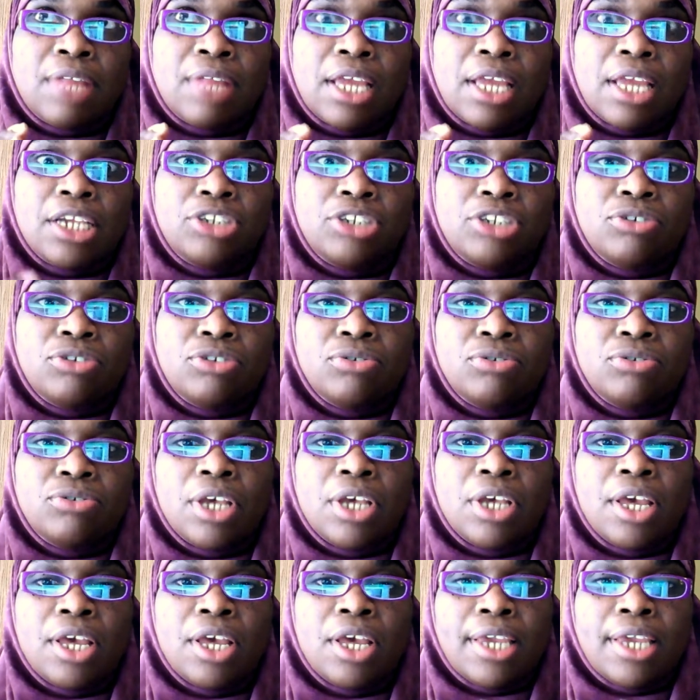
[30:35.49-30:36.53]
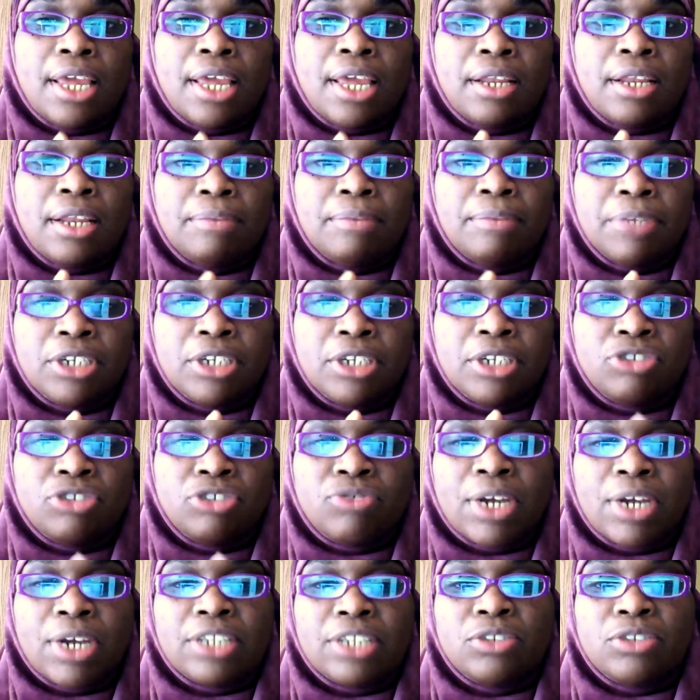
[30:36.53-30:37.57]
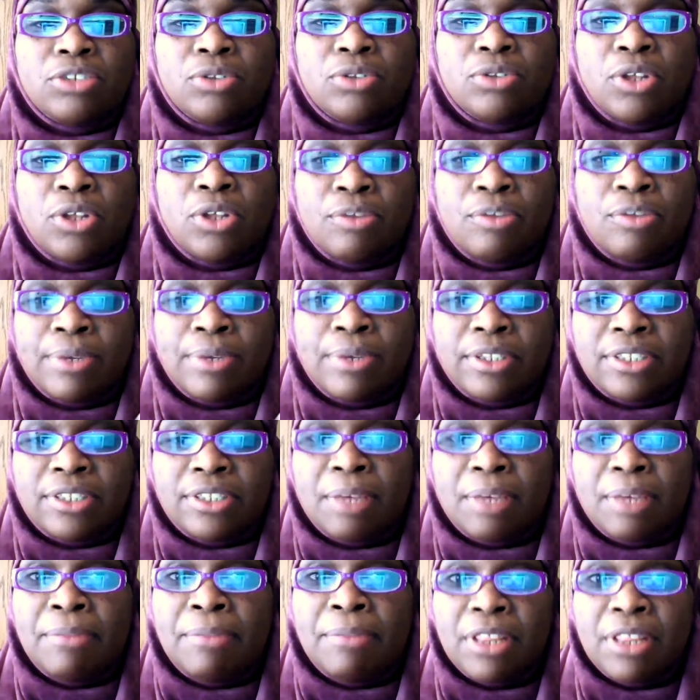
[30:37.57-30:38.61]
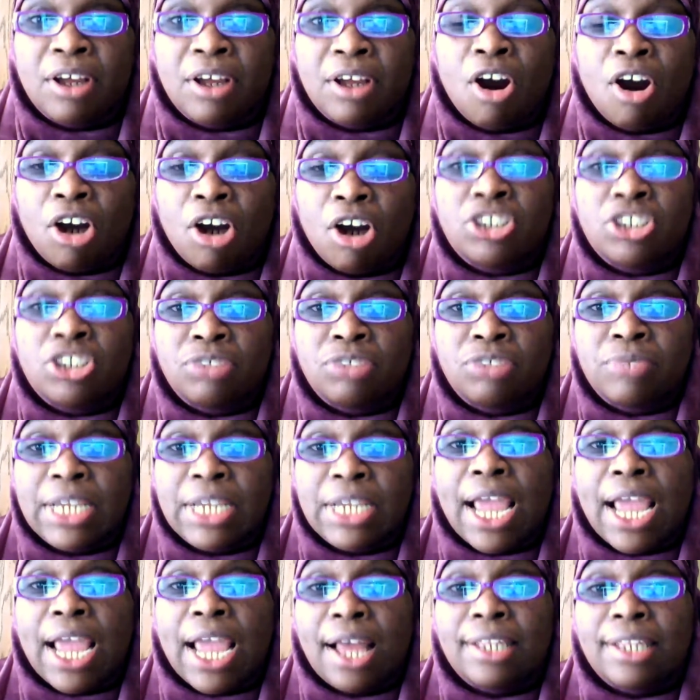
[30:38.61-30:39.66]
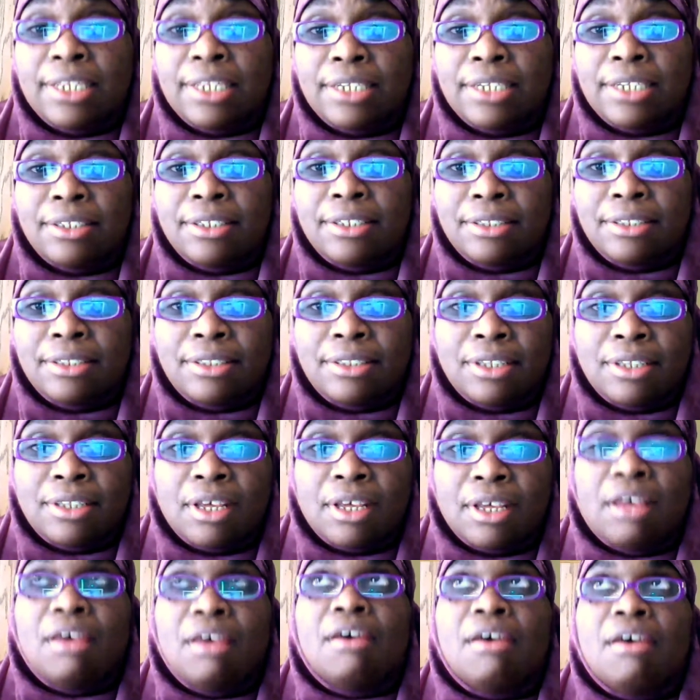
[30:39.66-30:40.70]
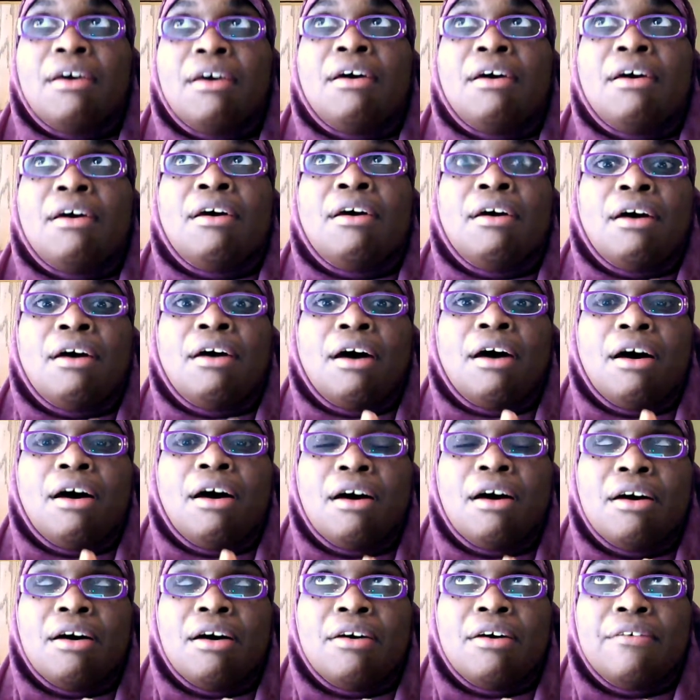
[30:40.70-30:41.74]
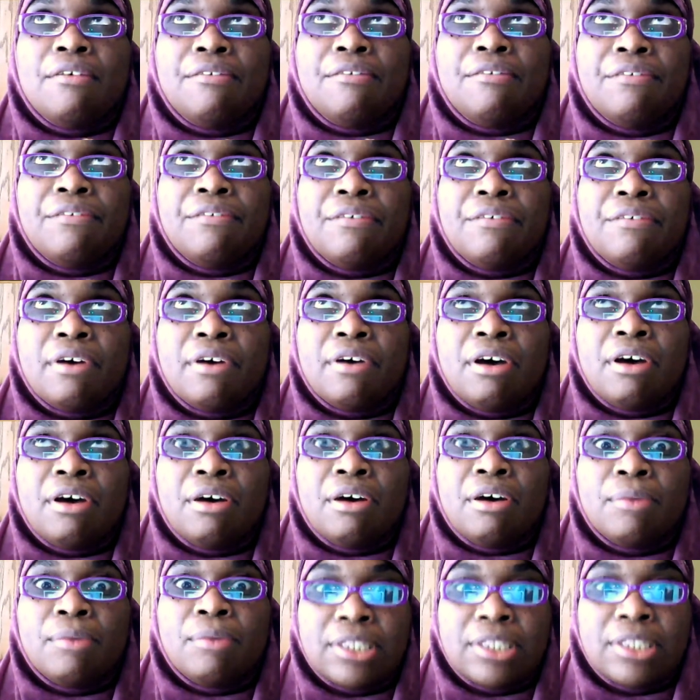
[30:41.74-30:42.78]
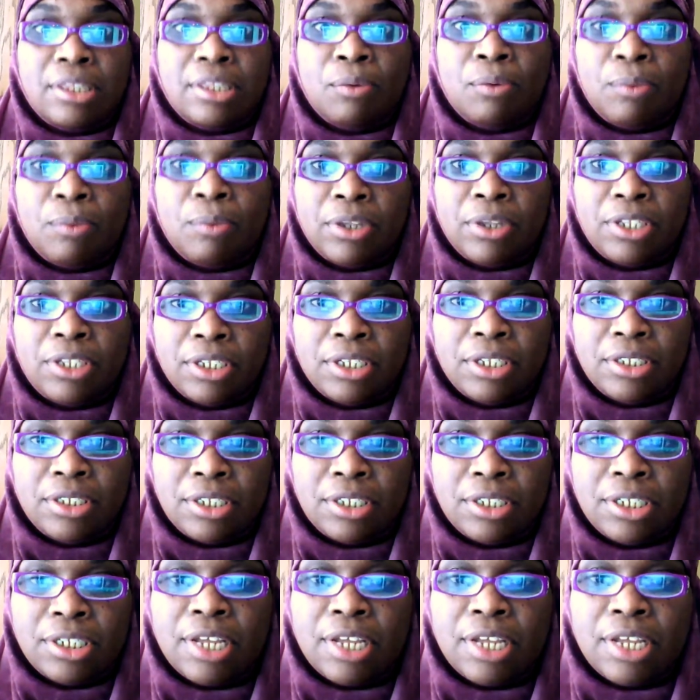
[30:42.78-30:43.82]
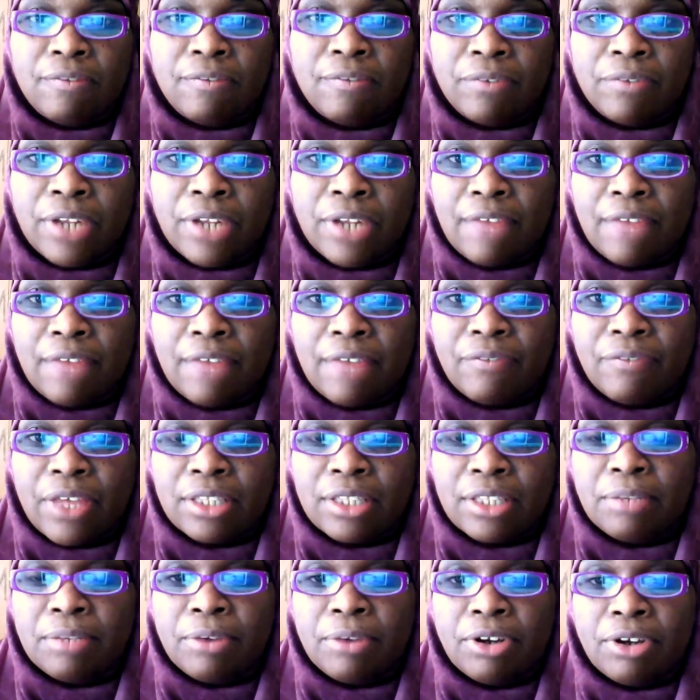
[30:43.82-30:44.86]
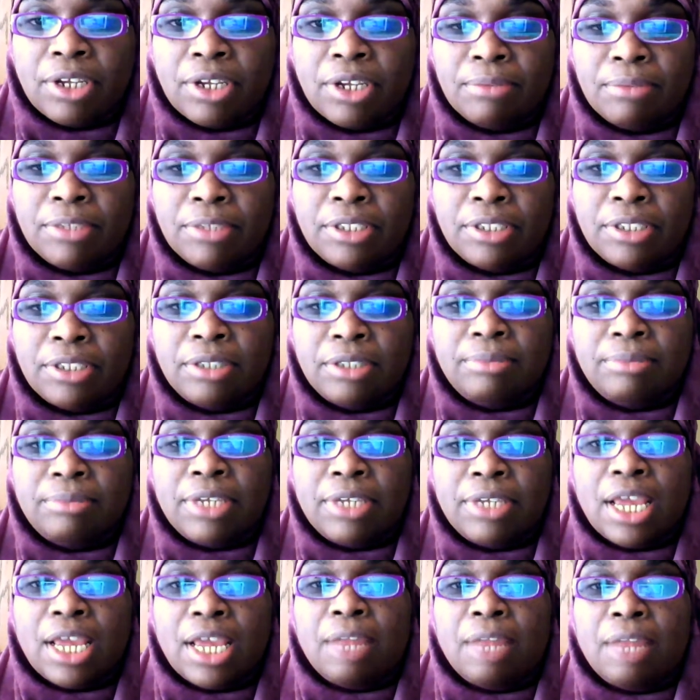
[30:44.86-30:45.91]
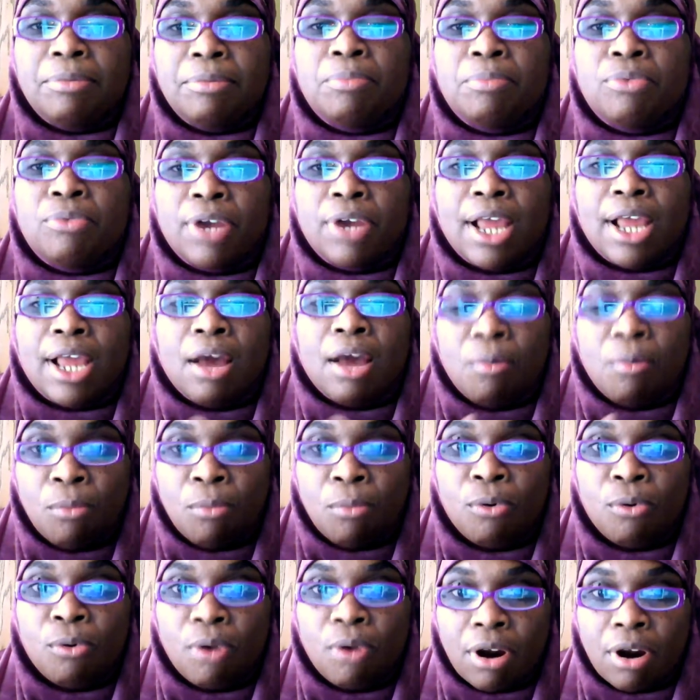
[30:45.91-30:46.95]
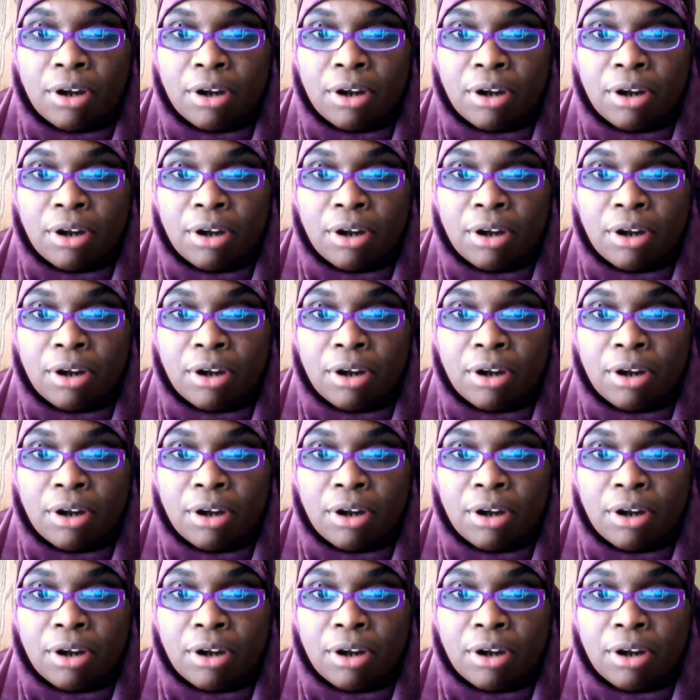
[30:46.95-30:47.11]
issues can be addressed. Some of the harsher realities of what to live life as an American Muslim can kind of be brought out more,